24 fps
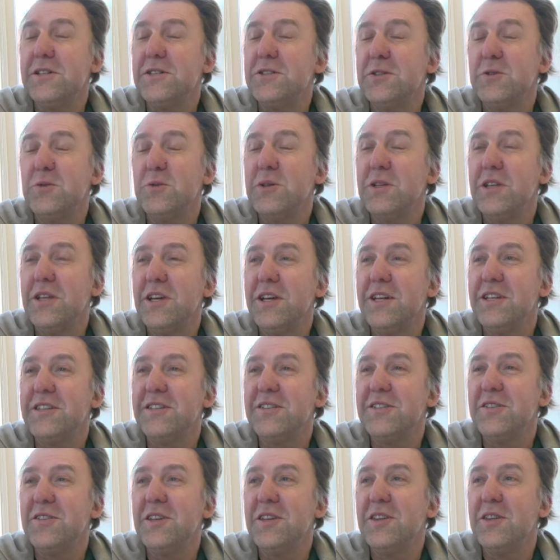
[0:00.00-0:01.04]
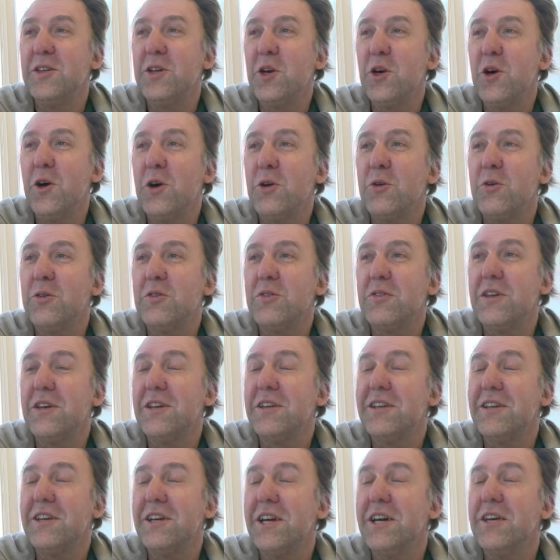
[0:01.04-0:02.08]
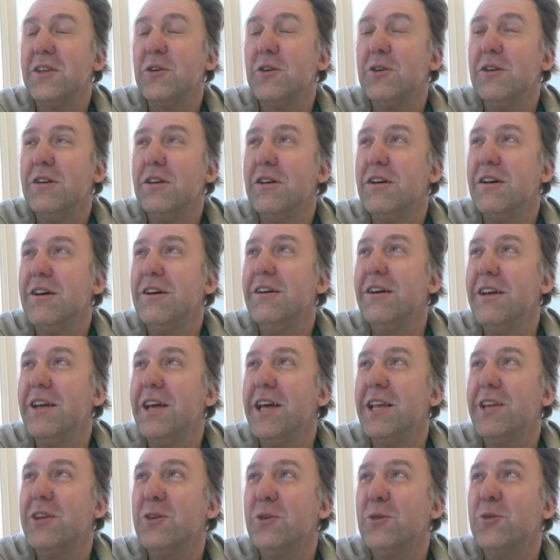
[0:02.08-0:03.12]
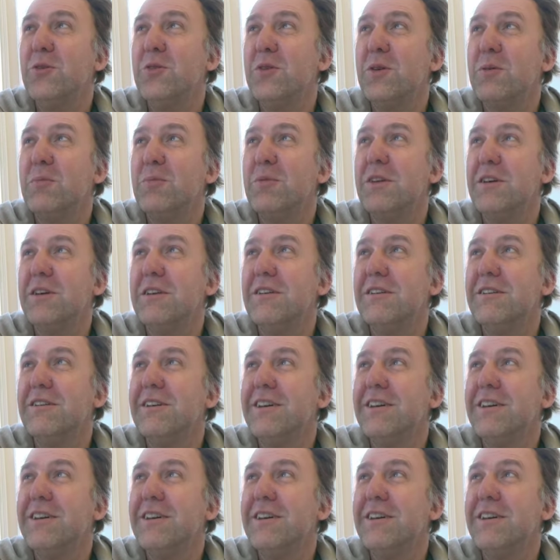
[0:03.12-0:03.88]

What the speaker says: I sure would like to see the Congress get together and do something.